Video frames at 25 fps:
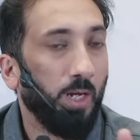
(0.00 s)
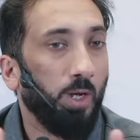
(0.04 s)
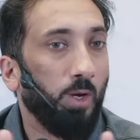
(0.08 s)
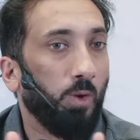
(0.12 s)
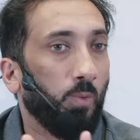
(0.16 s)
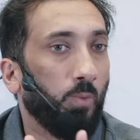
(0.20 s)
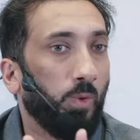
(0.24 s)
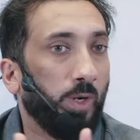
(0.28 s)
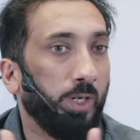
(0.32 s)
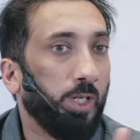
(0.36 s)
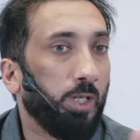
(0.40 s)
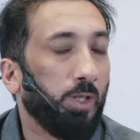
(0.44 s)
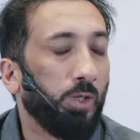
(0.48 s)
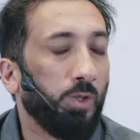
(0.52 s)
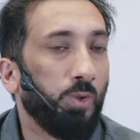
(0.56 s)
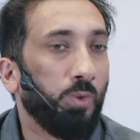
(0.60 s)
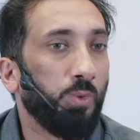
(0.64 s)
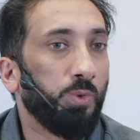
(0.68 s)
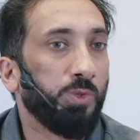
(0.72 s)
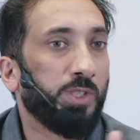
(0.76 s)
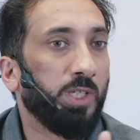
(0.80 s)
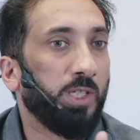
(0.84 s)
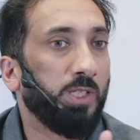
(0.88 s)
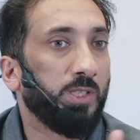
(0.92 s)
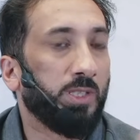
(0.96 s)
When it
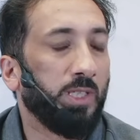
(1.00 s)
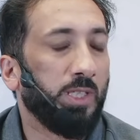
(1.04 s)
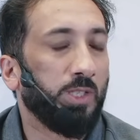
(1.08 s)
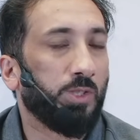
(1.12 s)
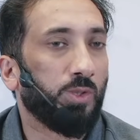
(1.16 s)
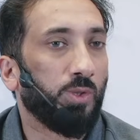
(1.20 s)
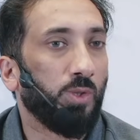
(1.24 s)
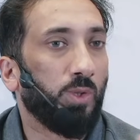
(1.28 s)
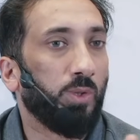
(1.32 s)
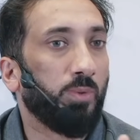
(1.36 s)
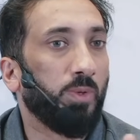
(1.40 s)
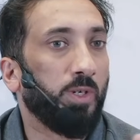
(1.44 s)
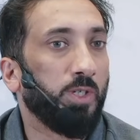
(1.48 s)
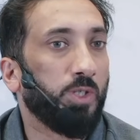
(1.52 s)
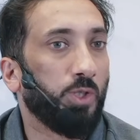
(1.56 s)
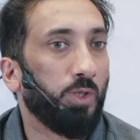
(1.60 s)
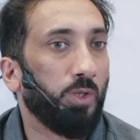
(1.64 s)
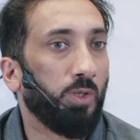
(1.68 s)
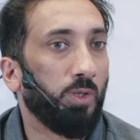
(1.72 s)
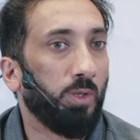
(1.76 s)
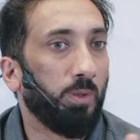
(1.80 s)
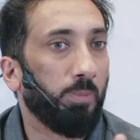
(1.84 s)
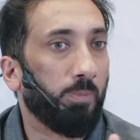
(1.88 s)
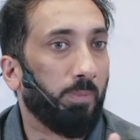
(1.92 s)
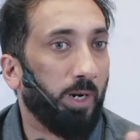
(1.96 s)
loses its
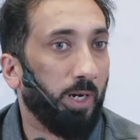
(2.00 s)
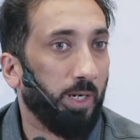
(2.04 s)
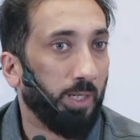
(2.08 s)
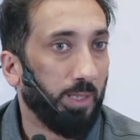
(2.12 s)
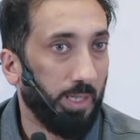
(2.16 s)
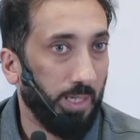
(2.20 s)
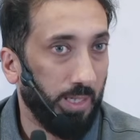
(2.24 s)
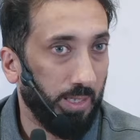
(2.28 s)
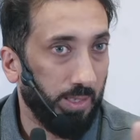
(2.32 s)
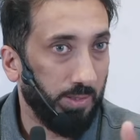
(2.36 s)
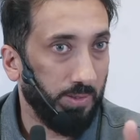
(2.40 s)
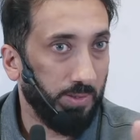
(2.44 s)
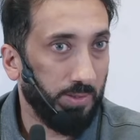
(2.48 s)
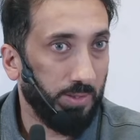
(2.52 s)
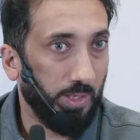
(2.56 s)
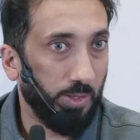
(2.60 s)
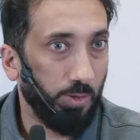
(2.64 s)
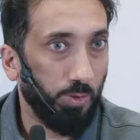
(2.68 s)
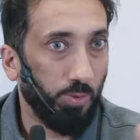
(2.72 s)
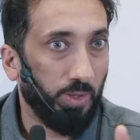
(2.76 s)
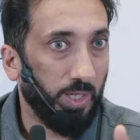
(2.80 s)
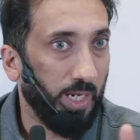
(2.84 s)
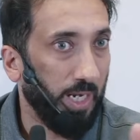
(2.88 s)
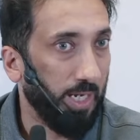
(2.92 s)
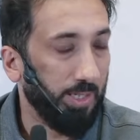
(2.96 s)
original markings and you
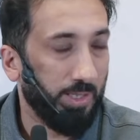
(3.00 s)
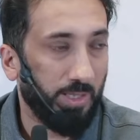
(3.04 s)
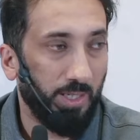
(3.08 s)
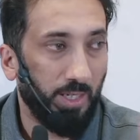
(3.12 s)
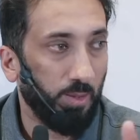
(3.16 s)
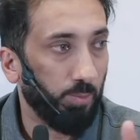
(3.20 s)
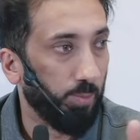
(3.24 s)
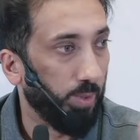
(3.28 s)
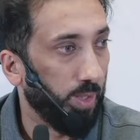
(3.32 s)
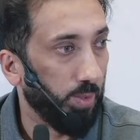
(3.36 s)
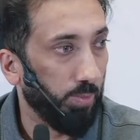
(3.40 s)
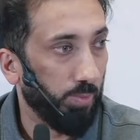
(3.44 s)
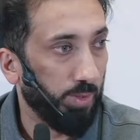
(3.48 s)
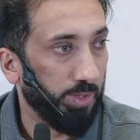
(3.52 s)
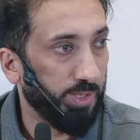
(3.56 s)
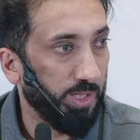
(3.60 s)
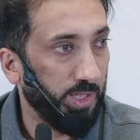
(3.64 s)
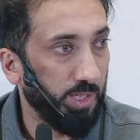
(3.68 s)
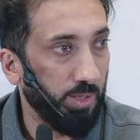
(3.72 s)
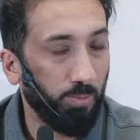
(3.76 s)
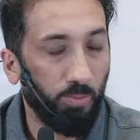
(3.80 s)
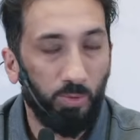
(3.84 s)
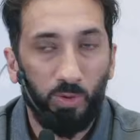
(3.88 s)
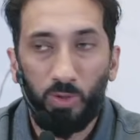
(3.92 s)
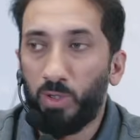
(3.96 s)
can't tell where it was
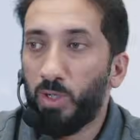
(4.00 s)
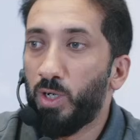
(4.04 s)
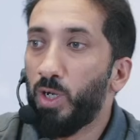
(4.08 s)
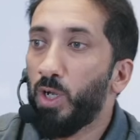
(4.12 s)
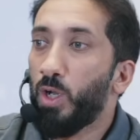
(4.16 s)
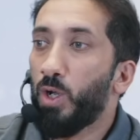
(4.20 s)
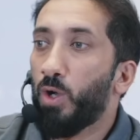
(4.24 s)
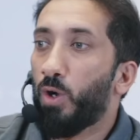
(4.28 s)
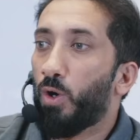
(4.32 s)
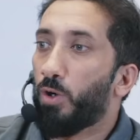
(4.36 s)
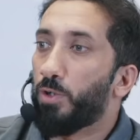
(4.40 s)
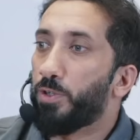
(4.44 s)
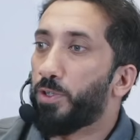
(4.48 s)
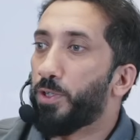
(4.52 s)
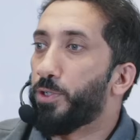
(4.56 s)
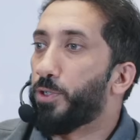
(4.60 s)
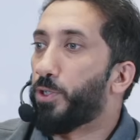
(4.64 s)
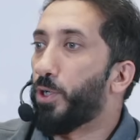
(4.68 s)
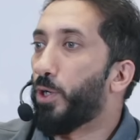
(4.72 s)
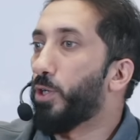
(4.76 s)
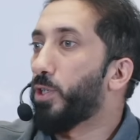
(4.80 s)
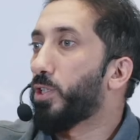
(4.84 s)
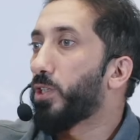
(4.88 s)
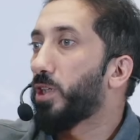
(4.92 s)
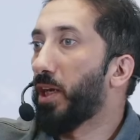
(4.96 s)
anymore, or the
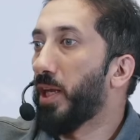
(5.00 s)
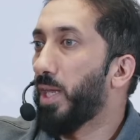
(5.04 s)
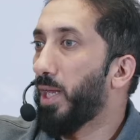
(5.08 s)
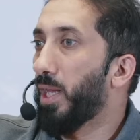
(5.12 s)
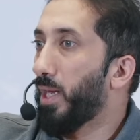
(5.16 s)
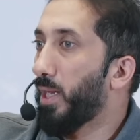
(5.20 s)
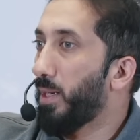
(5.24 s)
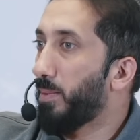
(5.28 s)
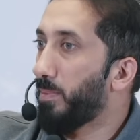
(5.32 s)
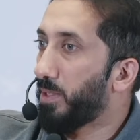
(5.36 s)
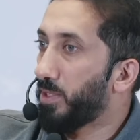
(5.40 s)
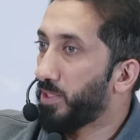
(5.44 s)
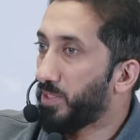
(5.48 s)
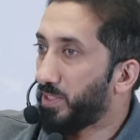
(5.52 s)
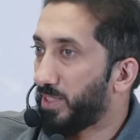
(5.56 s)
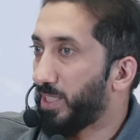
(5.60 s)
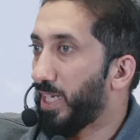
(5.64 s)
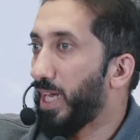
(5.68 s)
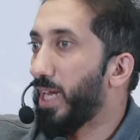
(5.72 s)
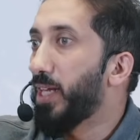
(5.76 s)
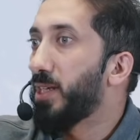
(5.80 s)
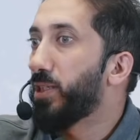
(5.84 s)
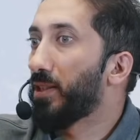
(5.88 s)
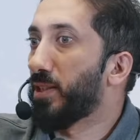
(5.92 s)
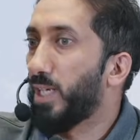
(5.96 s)
dirt came and
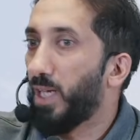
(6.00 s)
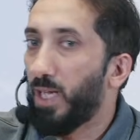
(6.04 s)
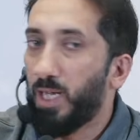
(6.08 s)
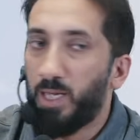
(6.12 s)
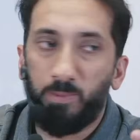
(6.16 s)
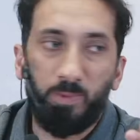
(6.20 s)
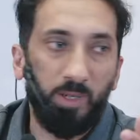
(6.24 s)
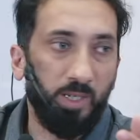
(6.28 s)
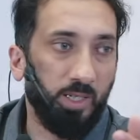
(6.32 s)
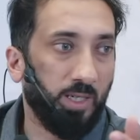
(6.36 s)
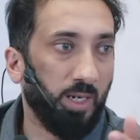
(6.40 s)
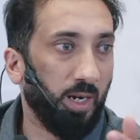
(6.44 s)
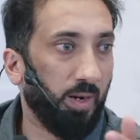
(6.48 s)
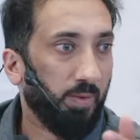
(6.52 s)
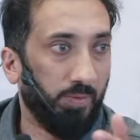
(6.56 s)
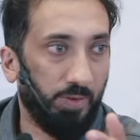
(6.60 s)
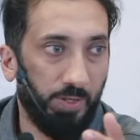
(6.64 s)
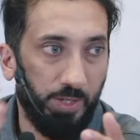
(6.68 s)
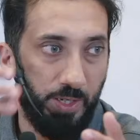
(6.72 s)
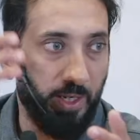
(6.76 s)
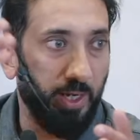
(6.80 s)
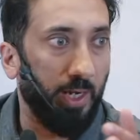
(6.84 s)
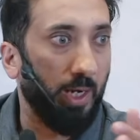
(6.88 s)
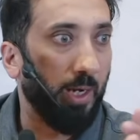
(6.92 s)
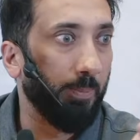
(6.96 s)
sand came and covered
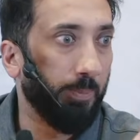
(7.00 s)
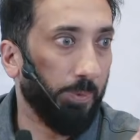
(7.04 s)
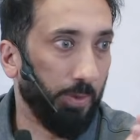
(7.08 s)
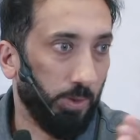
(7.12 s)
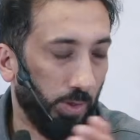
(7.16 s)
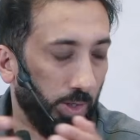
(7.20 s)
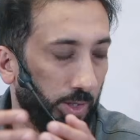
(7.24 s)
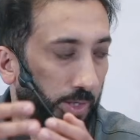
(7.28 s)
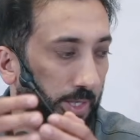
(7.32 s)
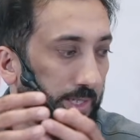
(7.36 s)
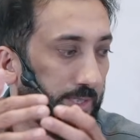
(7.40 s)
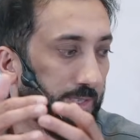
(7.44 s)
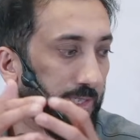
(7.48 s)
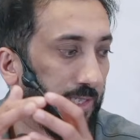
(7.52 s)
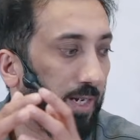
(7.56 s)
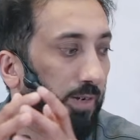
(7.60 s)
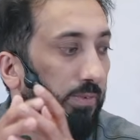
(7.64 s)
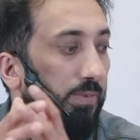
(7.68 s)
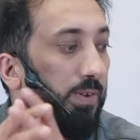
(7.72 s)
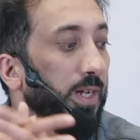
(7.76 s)
it up and all that stuff,